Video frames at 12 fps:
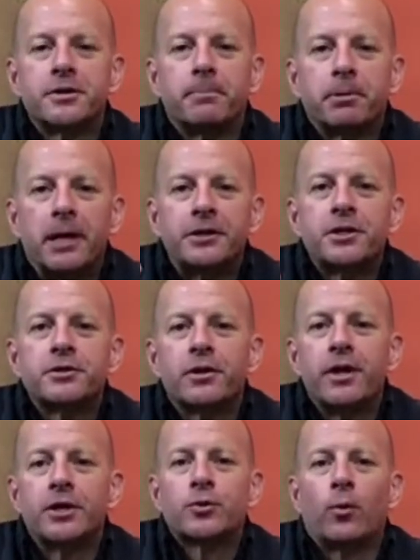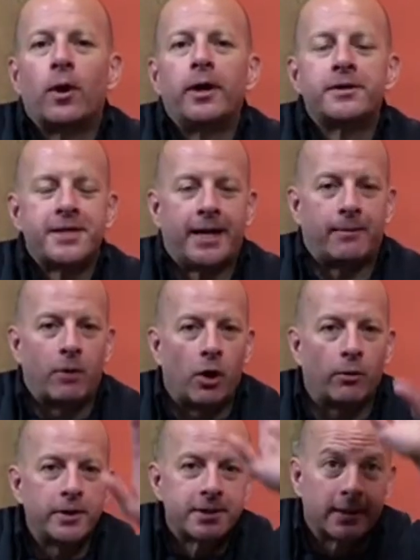The pluses of this one is that I'm
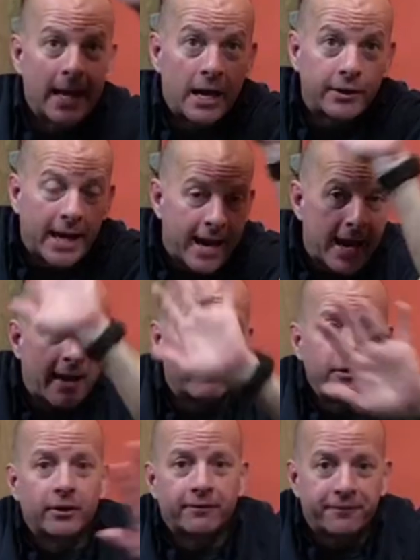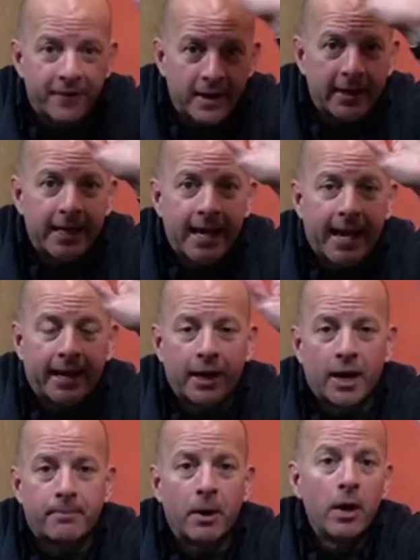always allowed to have a defending hand
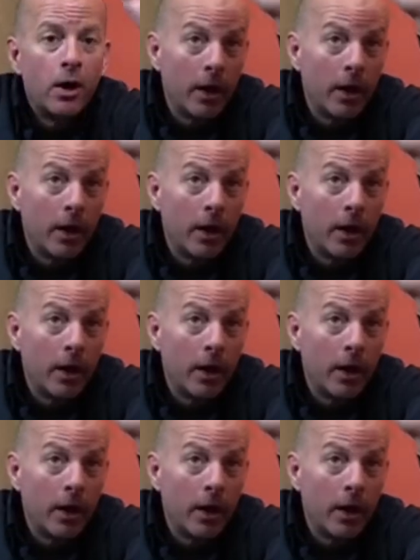up,